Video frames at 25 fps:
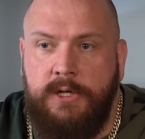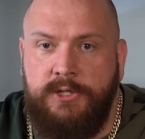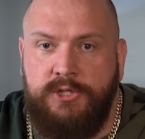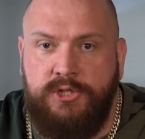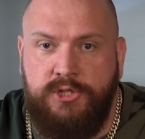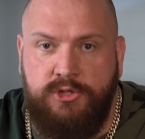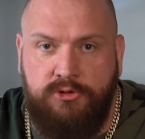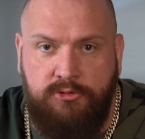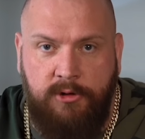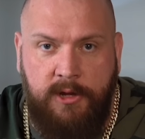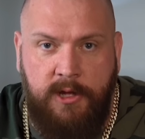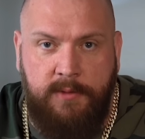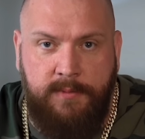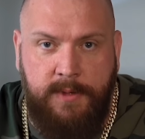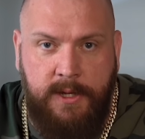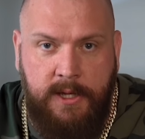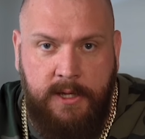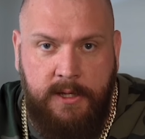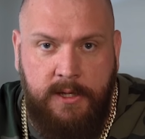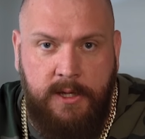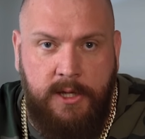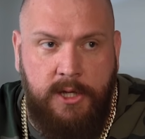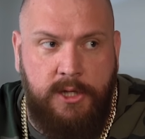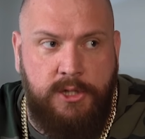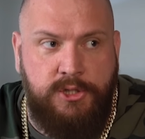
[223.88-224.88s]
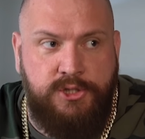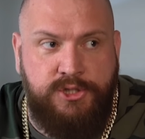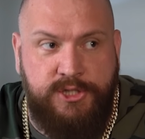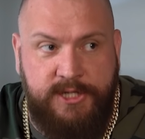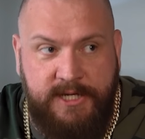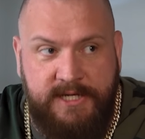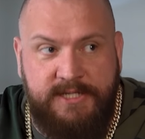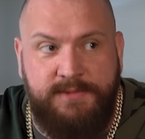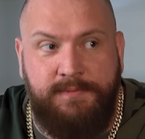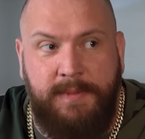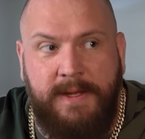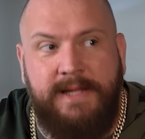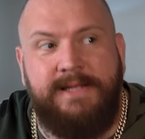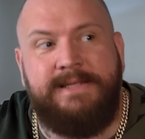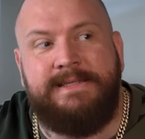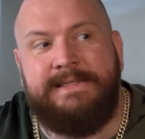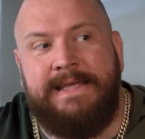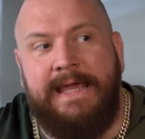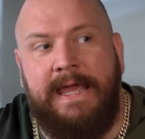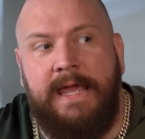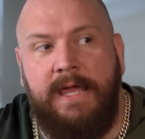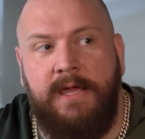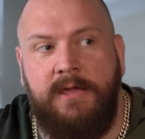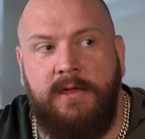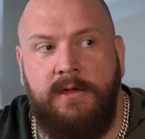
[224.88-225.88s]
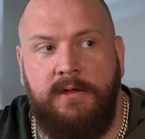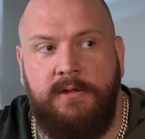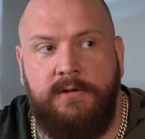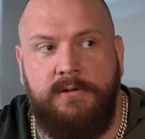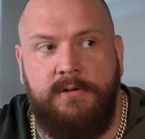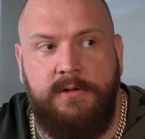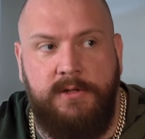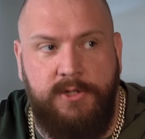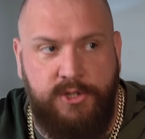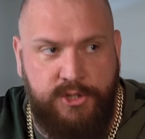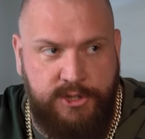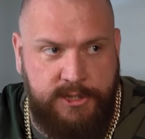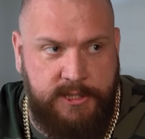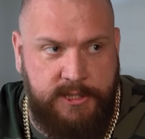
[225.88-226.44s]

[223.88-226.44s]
screaming, she's been taken.